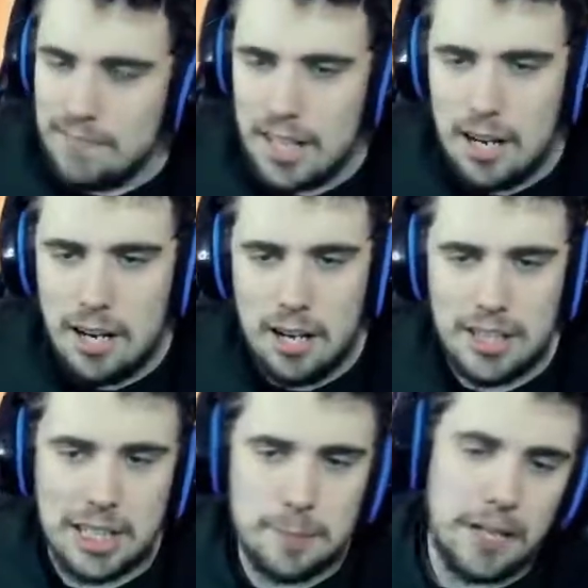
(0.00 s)
Oh,
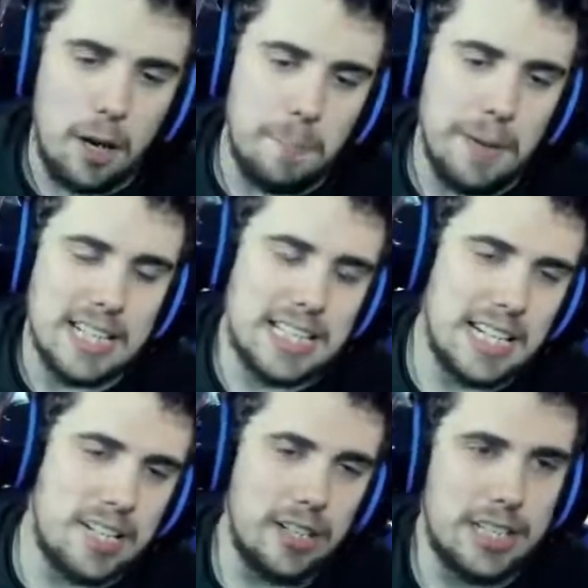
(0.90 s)
that's been our biggest
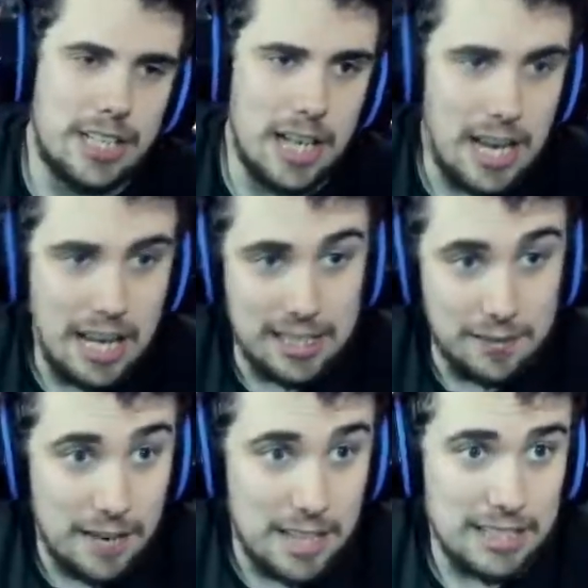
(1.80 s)
issue this year,
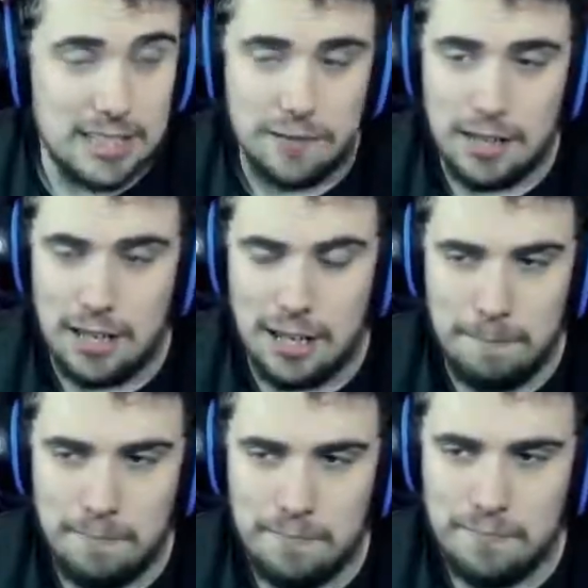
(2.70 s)

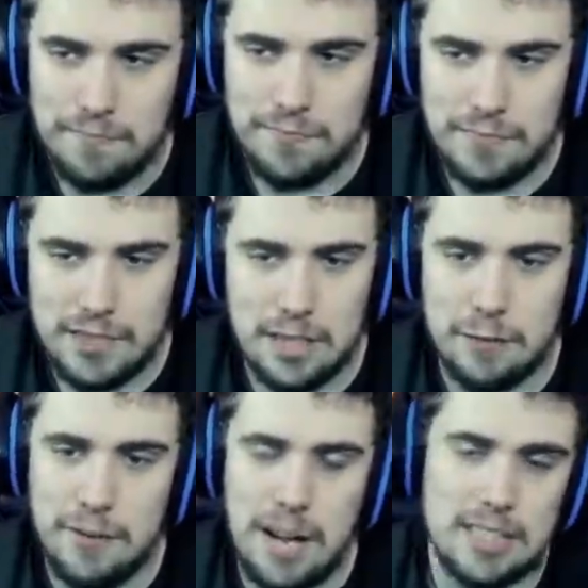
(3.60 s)
defensively.
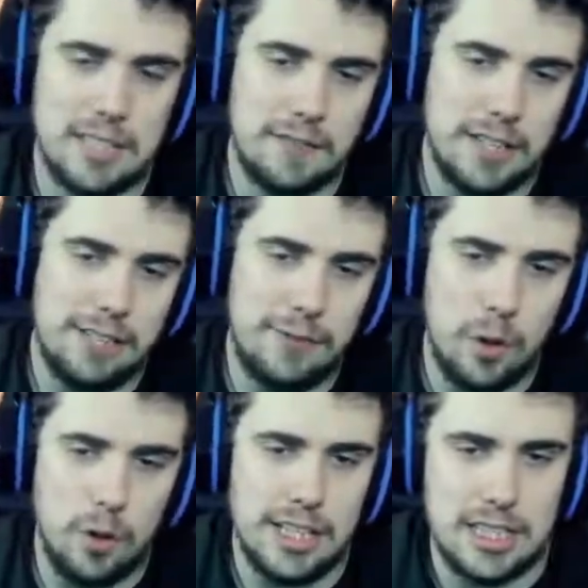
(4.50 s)
Defensively
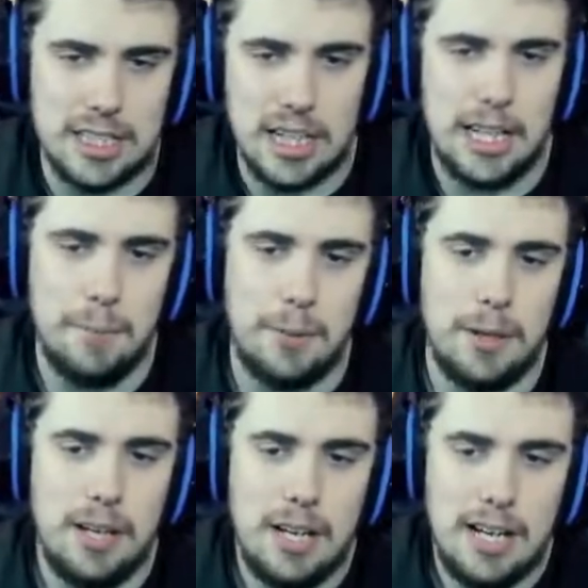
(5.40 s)
falling asleep
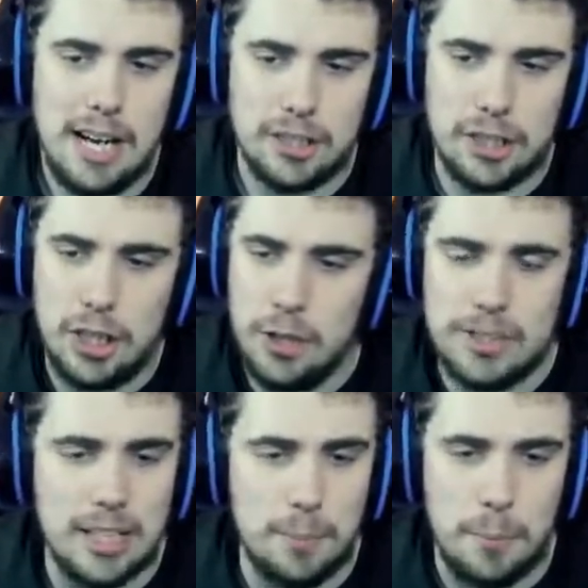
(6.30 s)
and just
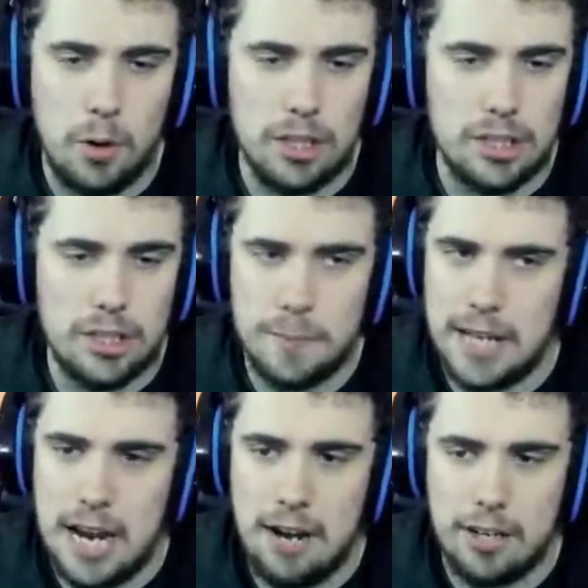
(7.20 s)
losing the ball in a
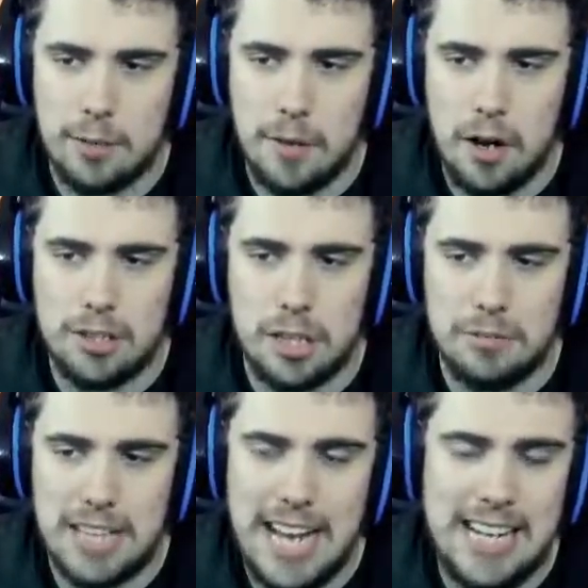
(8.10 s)
stupid area. Grimaldo
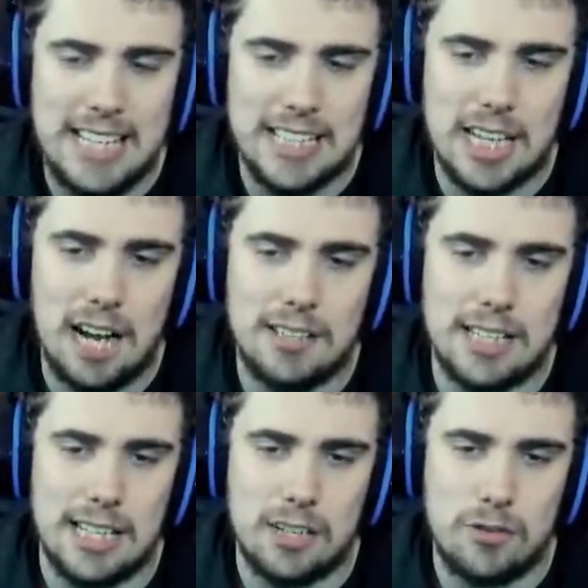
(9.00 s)
taking his time to
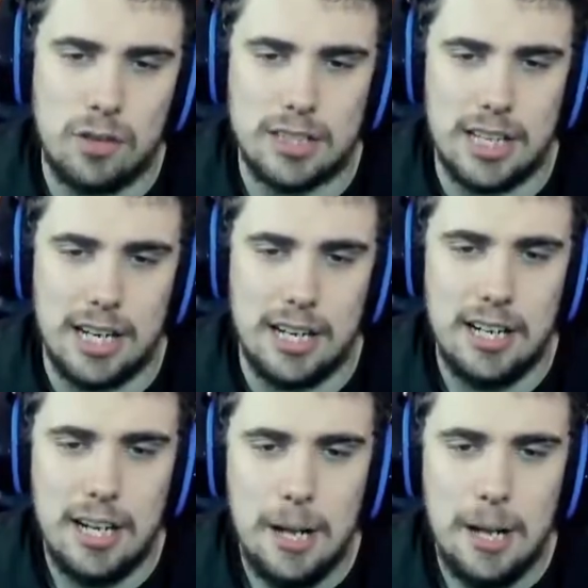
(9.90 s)
get that cross in.